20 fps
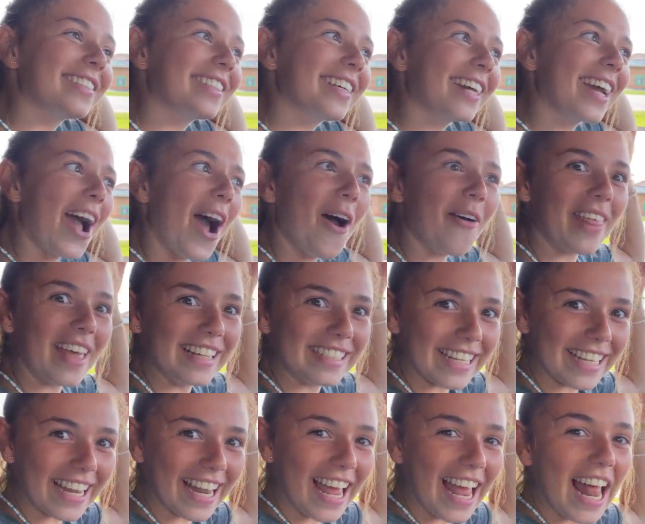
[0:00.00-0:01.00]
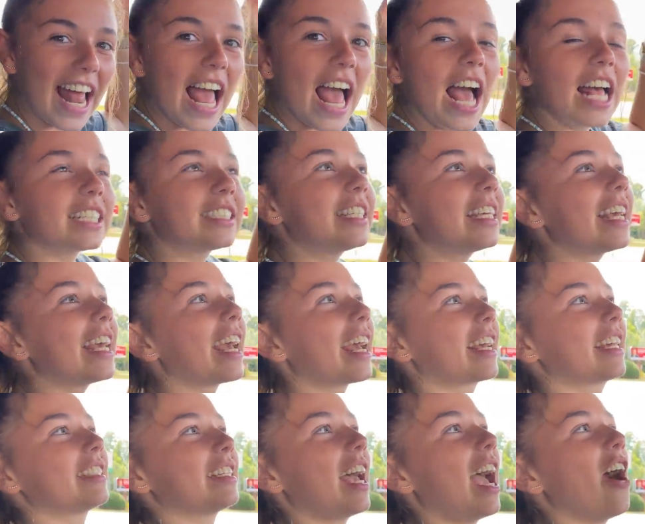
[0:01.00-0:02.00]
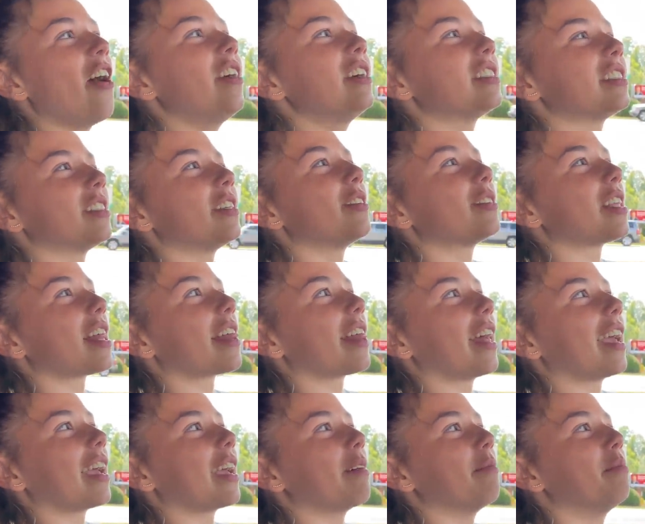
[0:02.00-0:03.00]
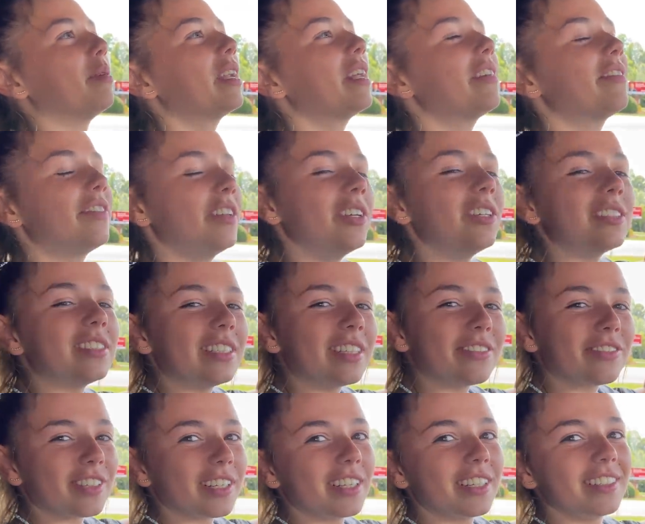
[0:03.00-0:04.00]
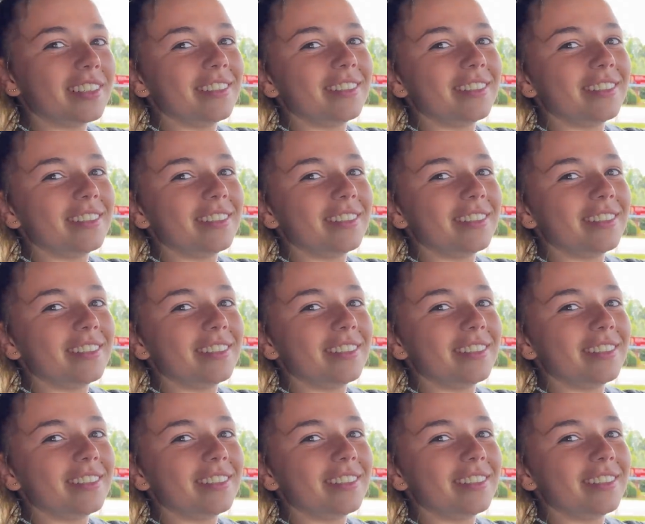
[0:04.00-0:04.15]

like, so we're not exactly did. sure. Because I always knew it was a thing, but it feels different.